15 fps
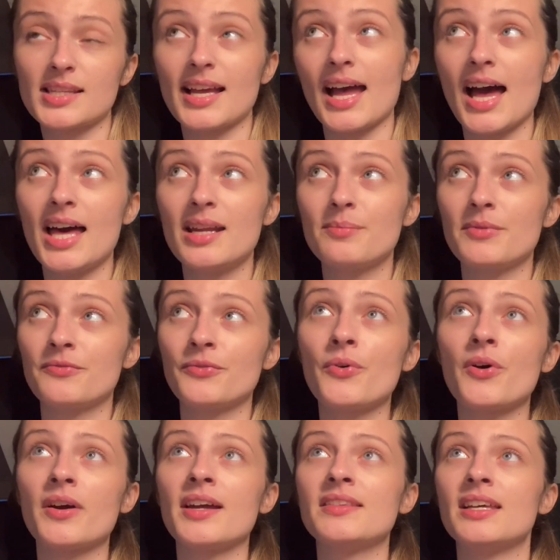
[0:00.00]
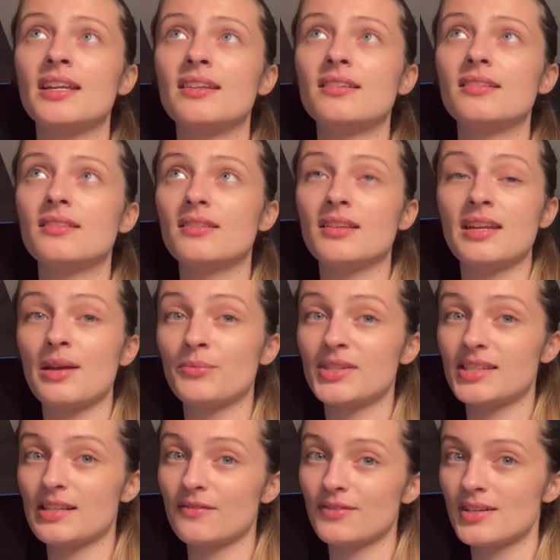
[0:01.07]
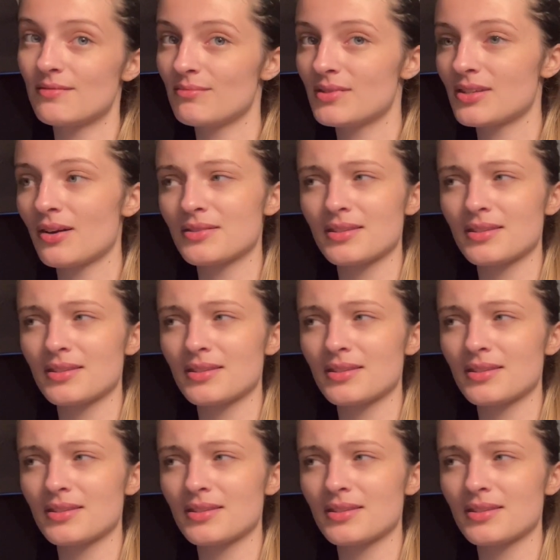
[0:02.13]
I had it before and then the name was different, so I was